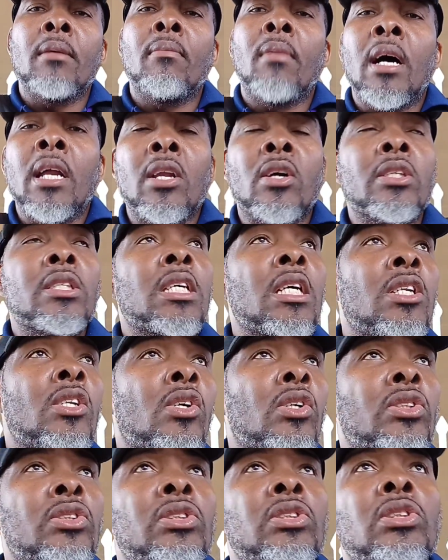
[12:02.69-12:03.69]
man not say
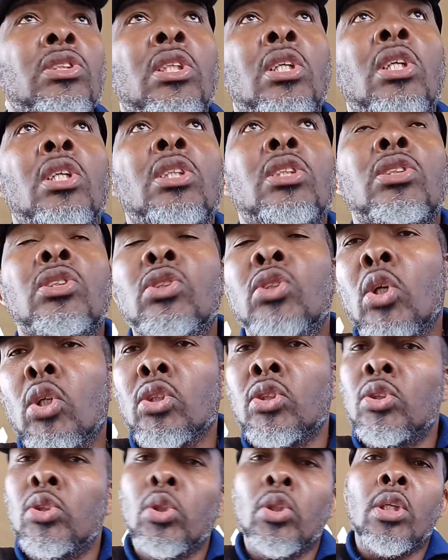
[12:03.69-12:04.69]
nothing
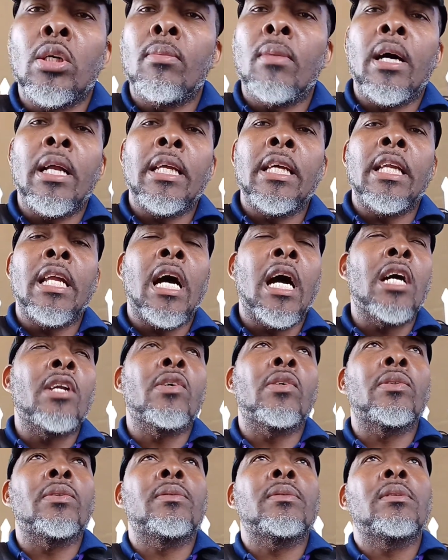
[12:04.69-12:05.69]
nothing to nobody now
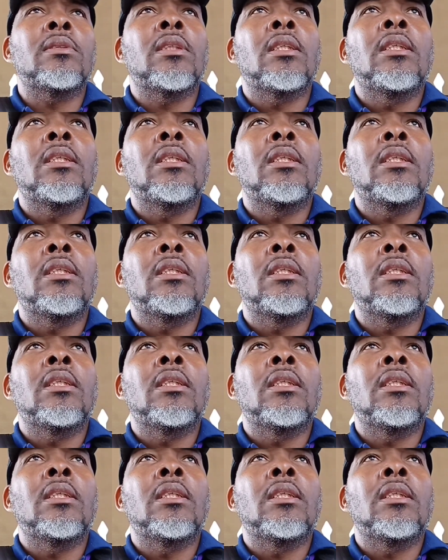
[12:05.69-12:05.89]
nothing